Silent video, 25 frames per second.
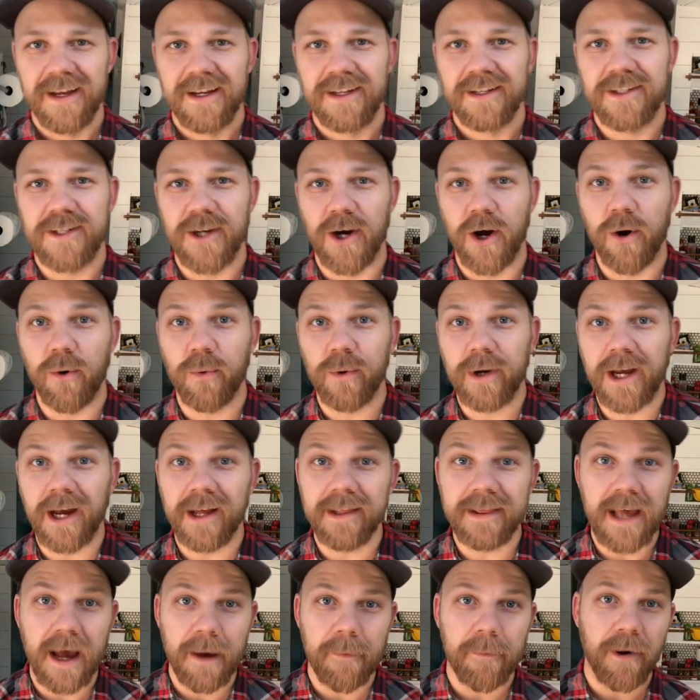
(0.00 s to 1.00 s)
So we
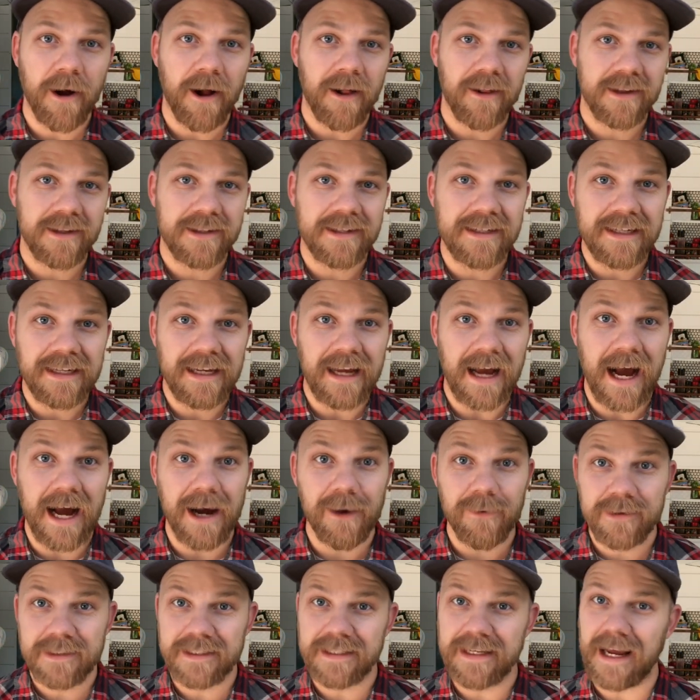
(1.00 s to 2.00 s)
got that policy.
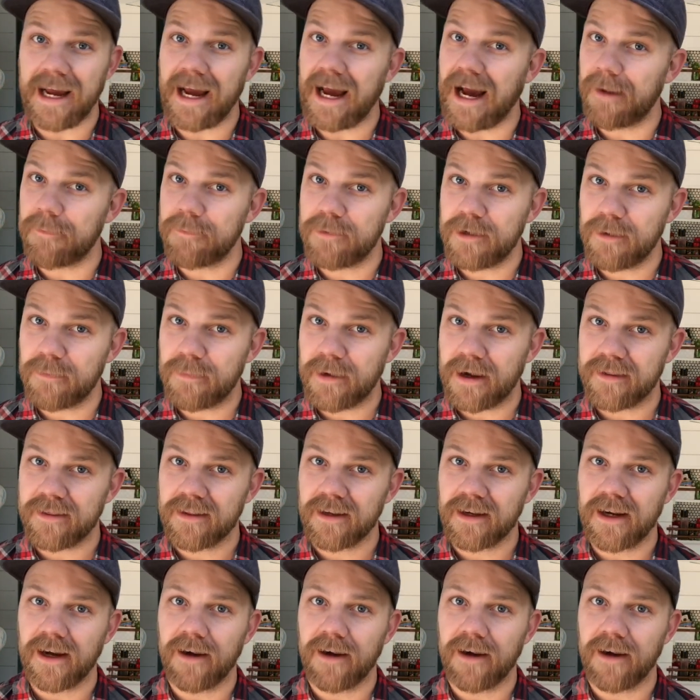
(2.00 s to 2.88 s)
I wasn't happy about the